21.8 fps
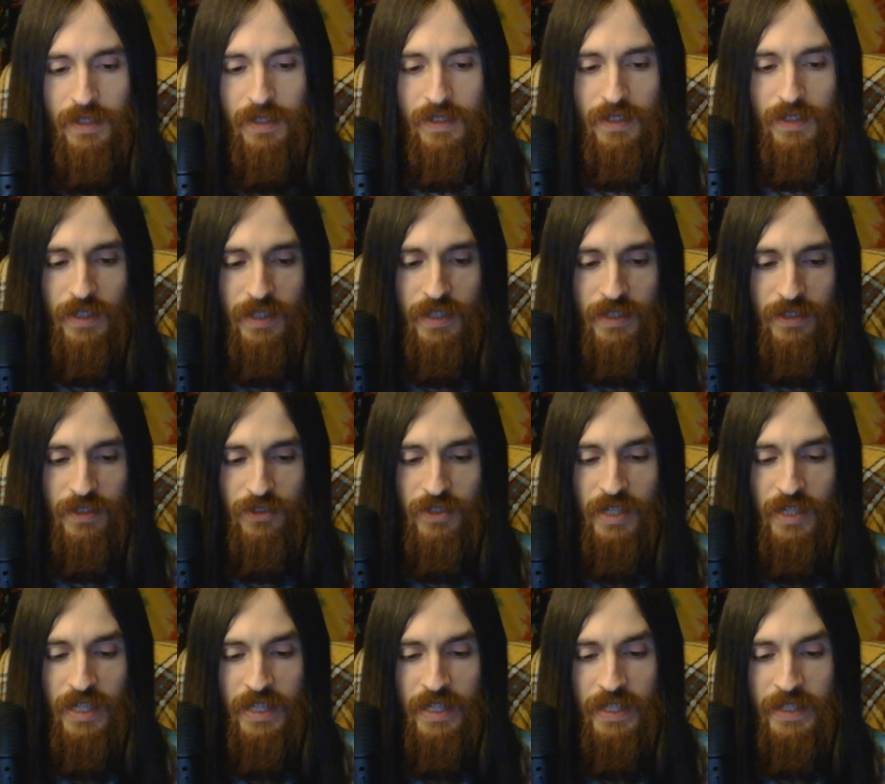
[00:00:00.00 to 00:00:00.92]
and then you
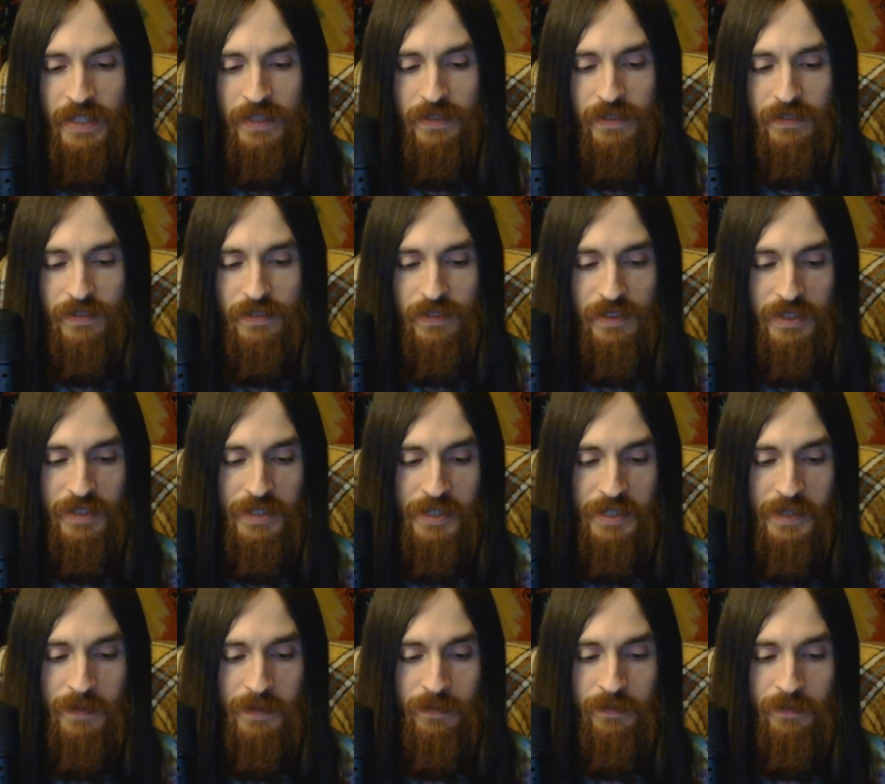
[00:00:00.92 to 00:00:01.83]
got
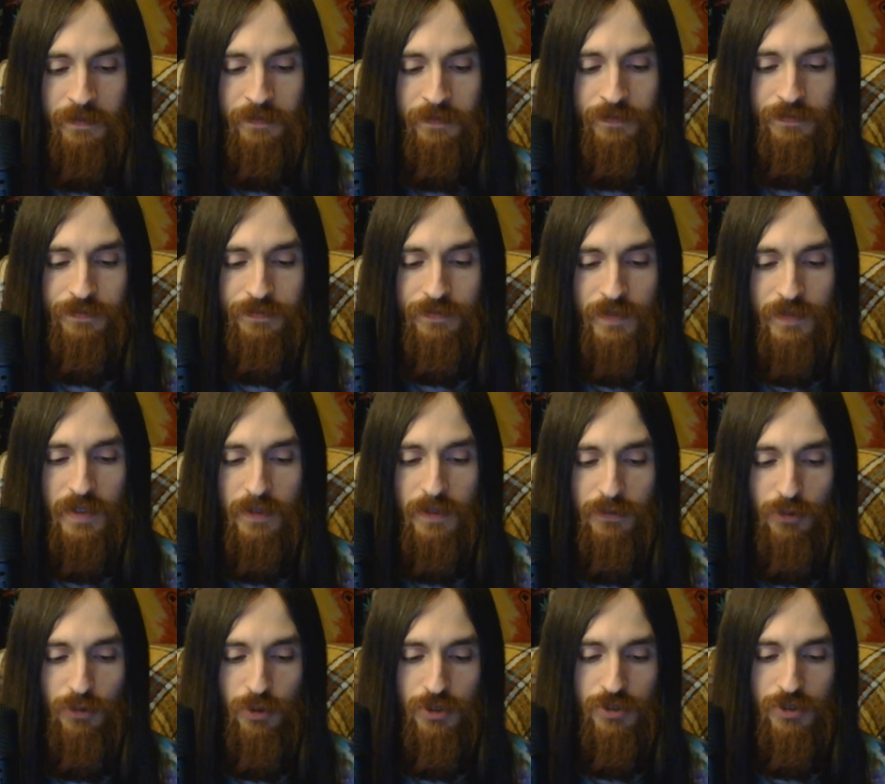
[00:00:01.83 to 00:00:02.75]

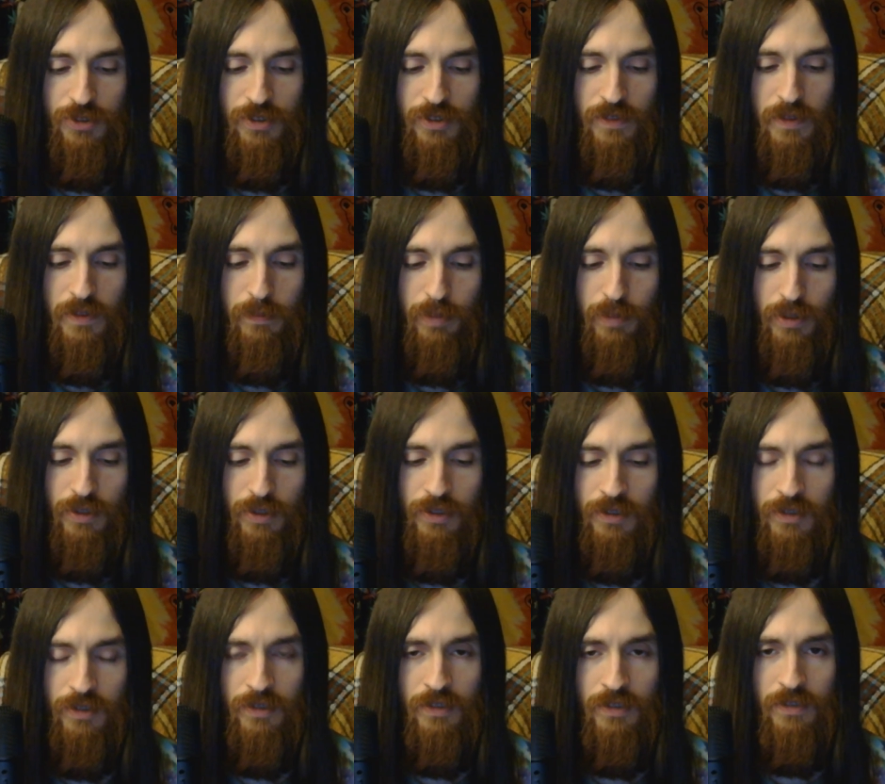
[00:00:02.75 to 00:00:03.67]
Fortress of the
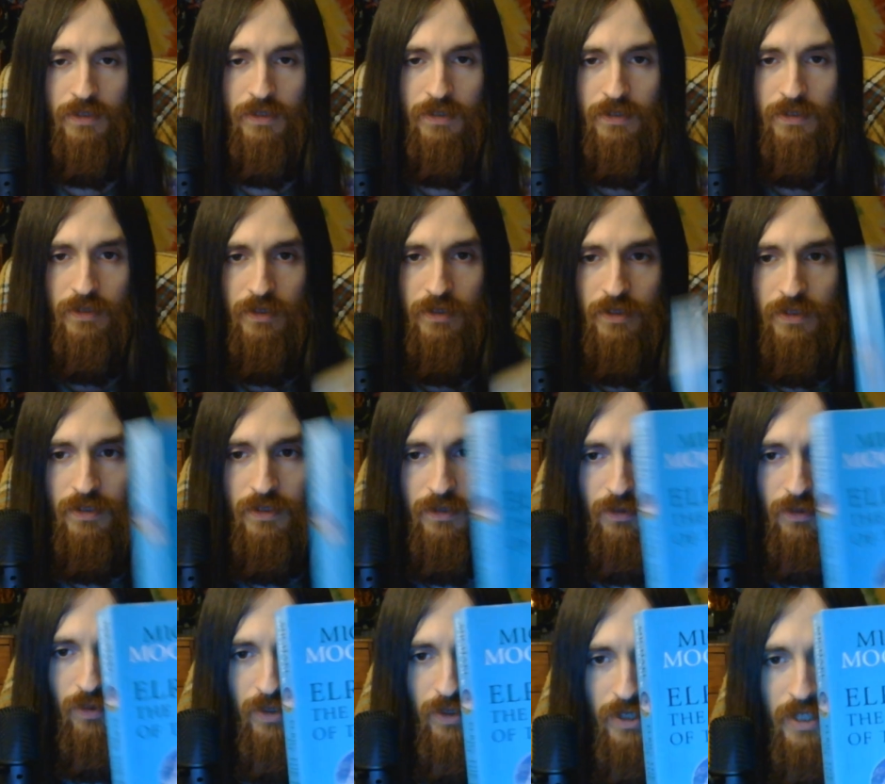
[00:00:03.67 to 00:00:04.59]
Pearl,
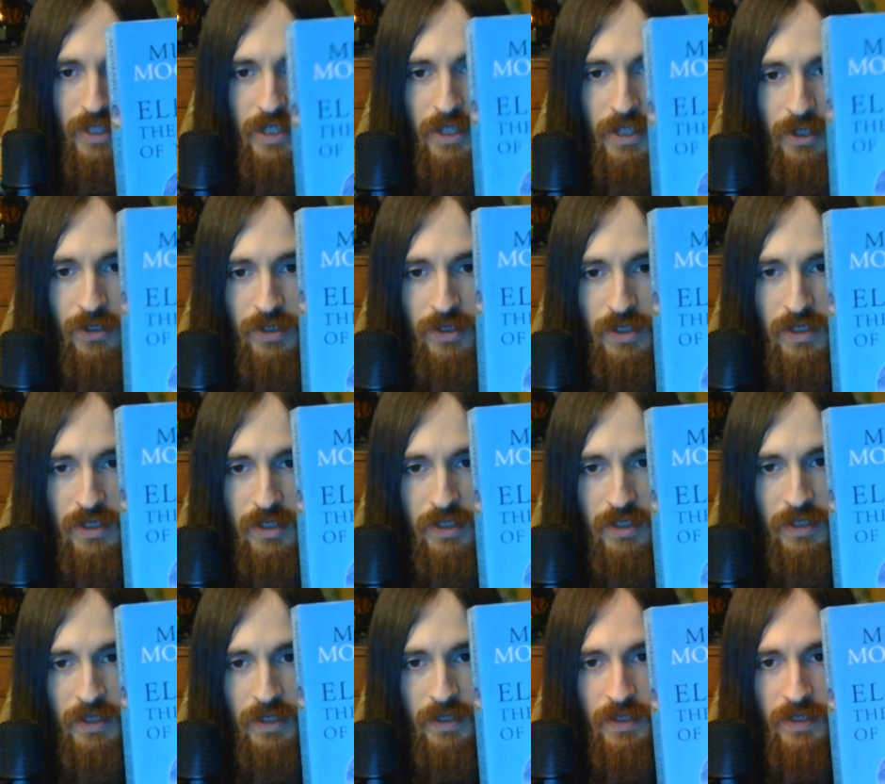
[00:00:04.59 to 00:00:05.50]
where he goes
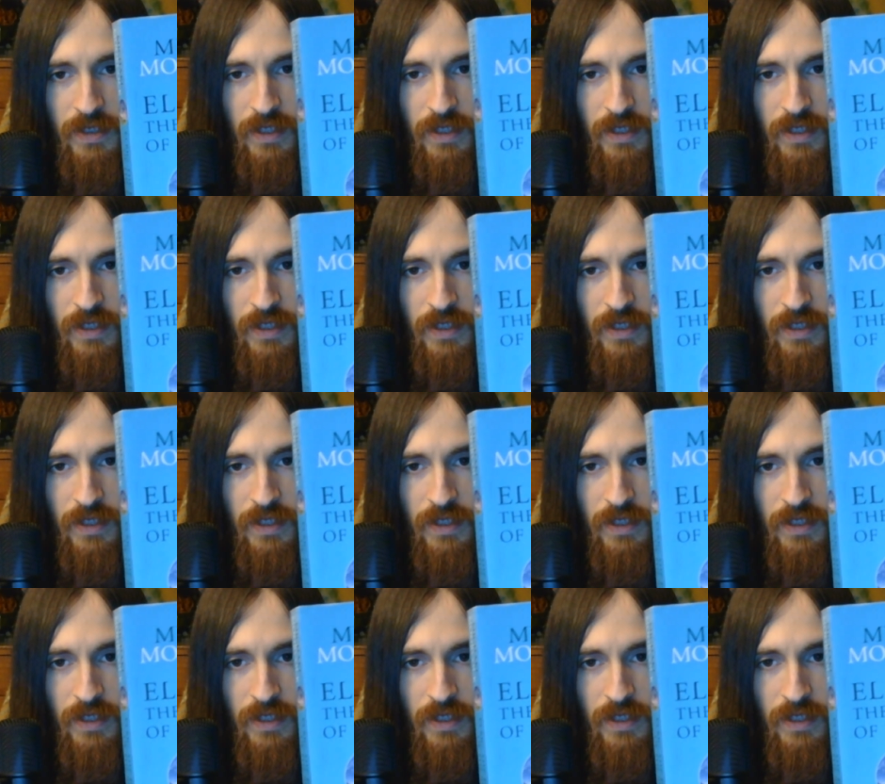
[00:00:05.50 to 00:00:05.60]
into